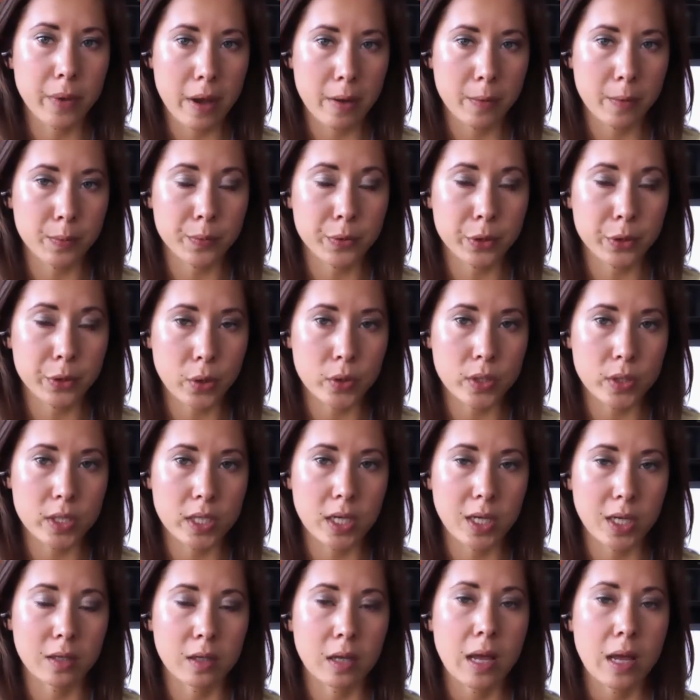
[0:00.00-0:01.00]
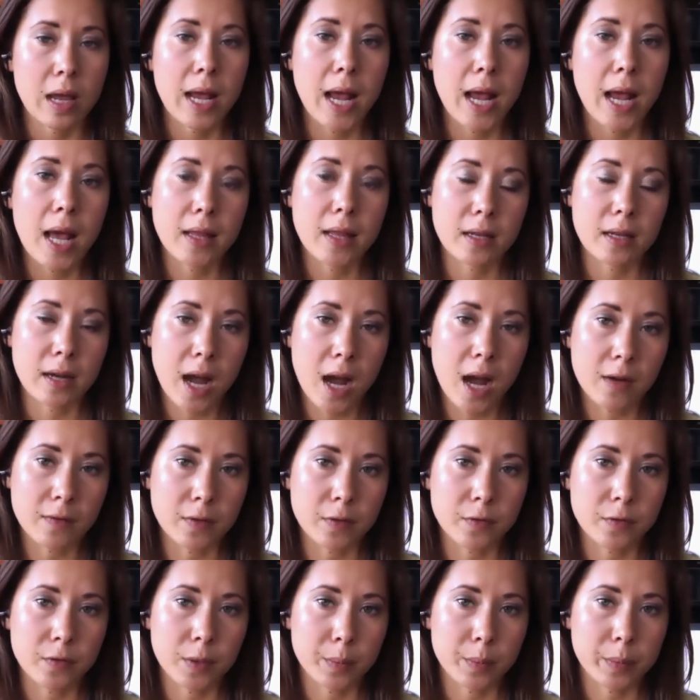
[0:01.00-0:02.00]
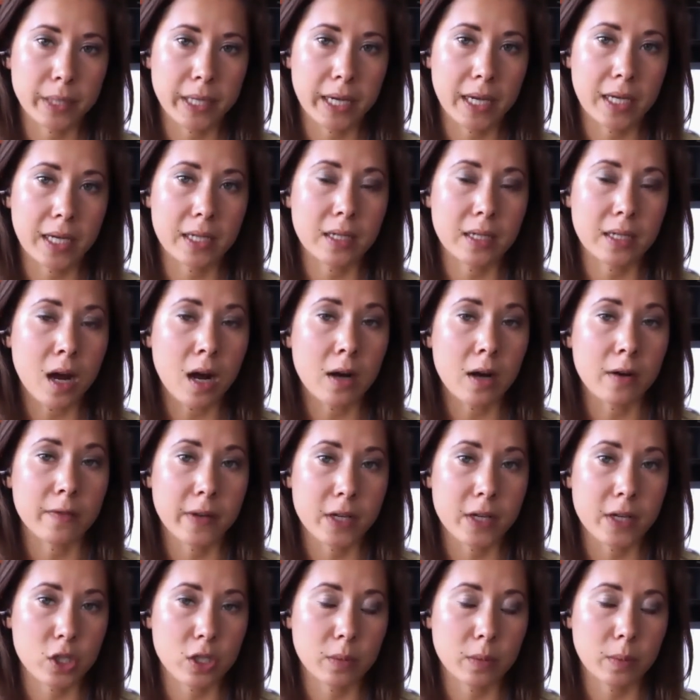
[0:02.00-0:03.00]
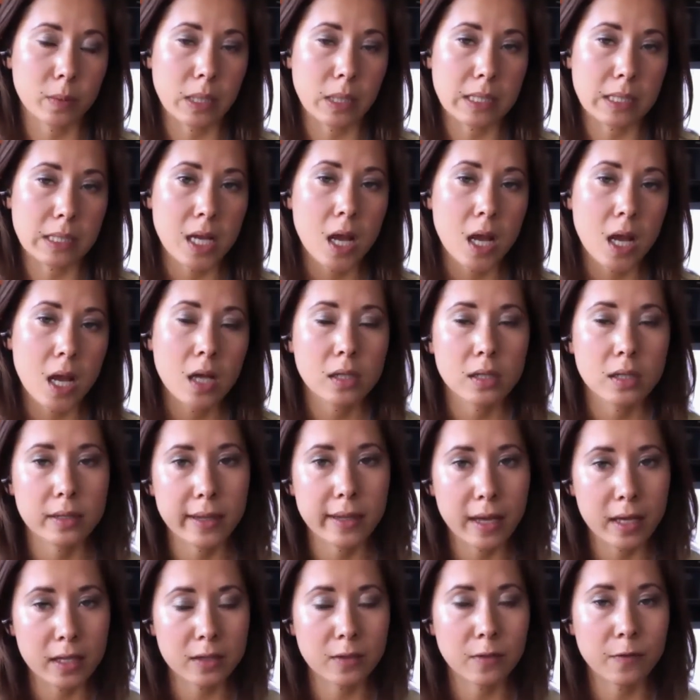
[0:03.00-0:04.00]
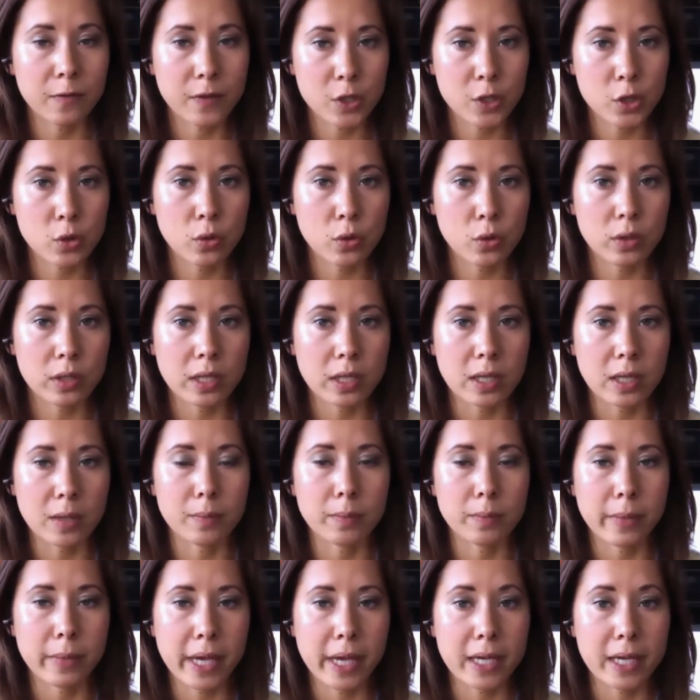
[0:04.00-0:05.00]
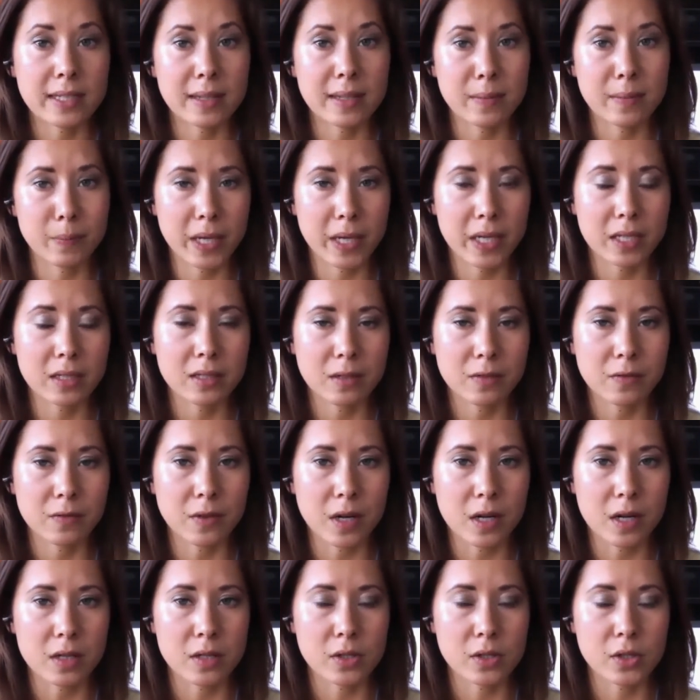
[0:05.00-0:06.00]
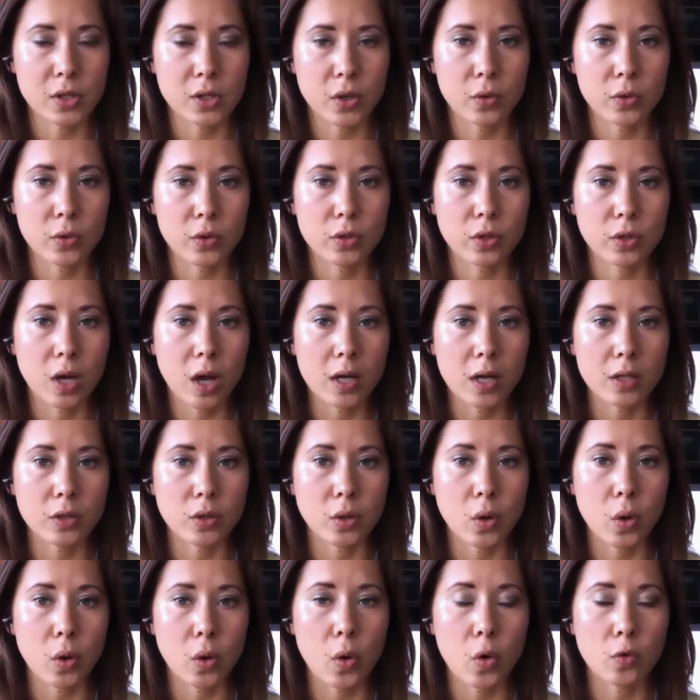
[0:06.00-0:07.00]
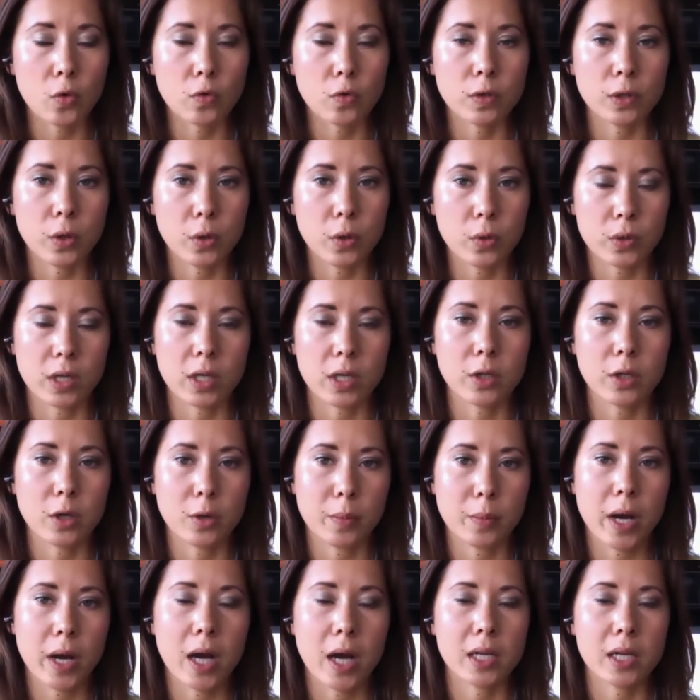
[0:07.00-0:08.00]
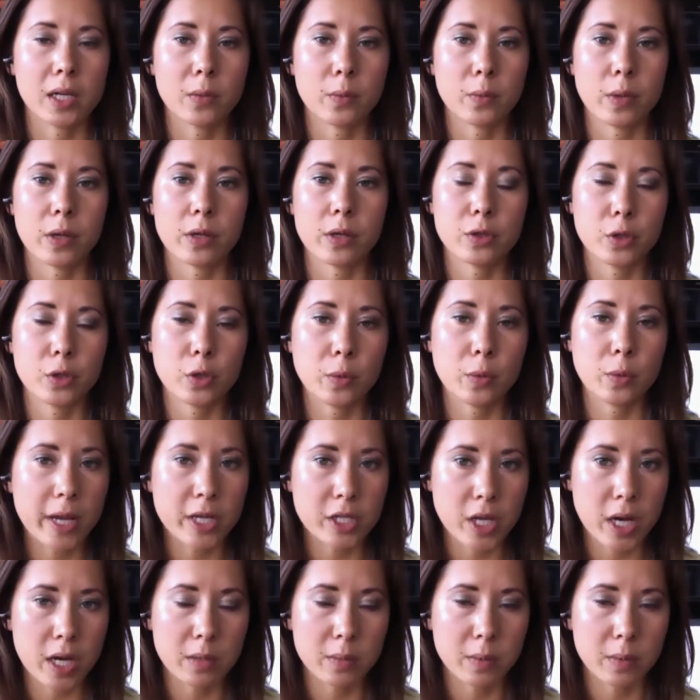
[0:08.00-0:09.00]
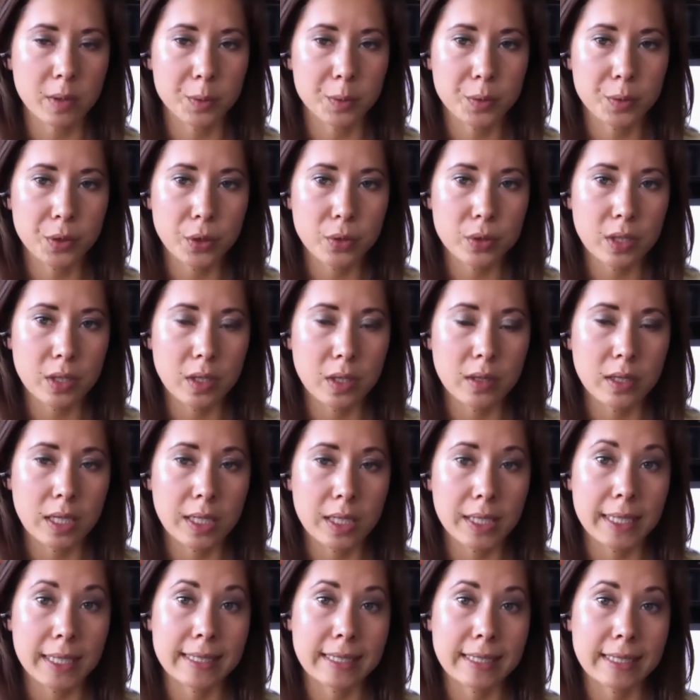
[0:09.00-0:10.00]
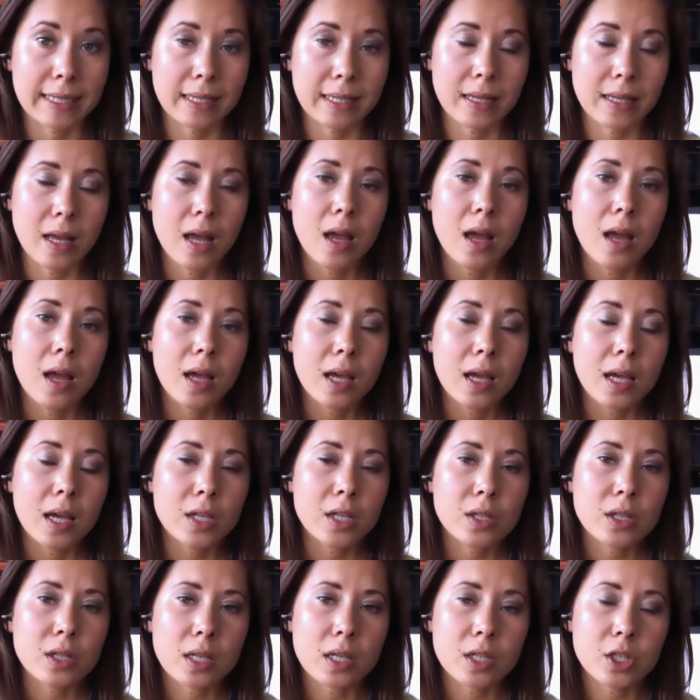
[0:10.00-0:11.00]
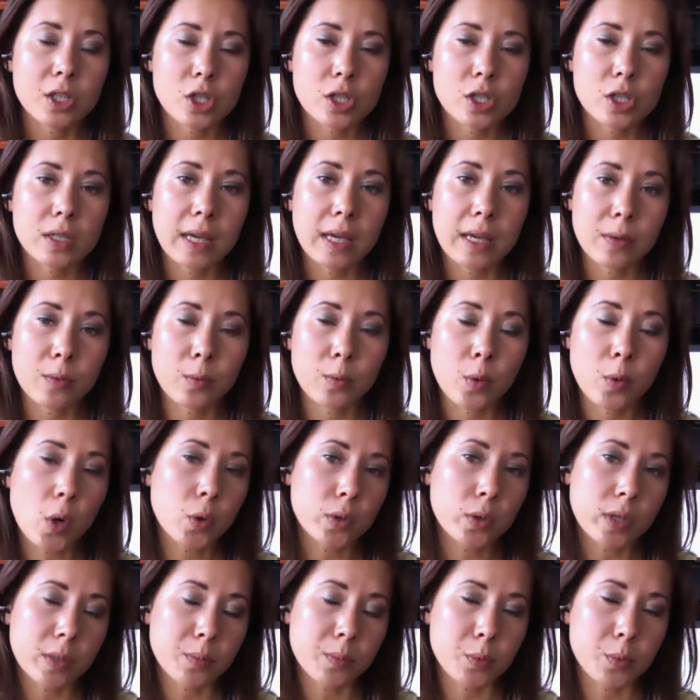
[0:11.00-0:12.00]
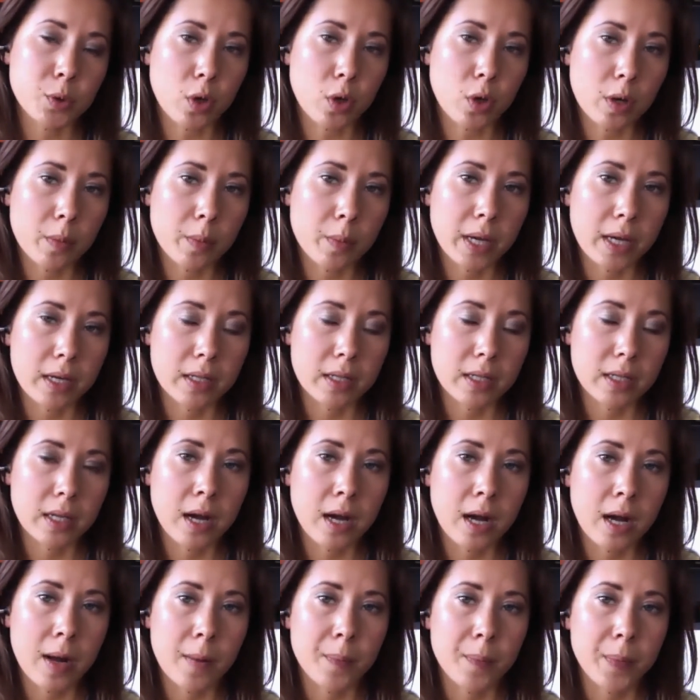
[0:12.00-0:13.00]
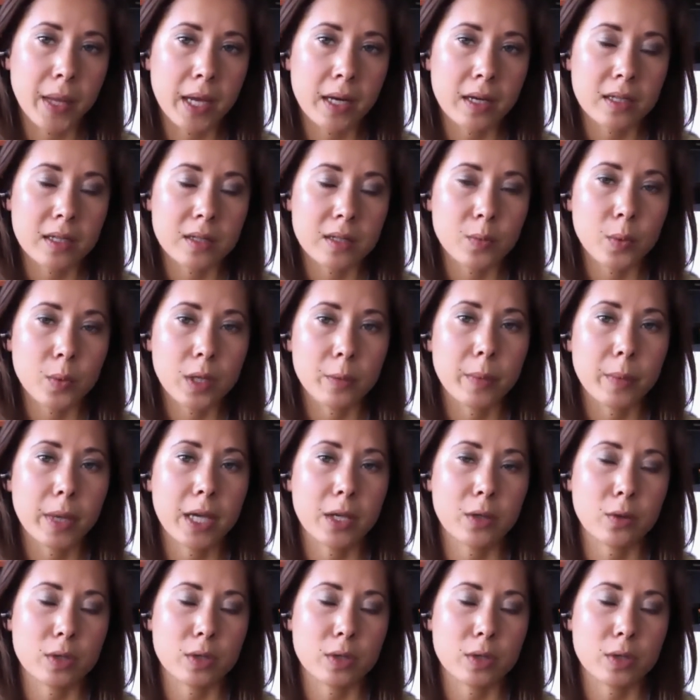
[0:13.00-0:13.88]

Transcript: protein, and then half of the plate are vegetables. That visually makes a big difference, so you're not overloading your body with too much animal protein that it just won't absorb it, and it will make you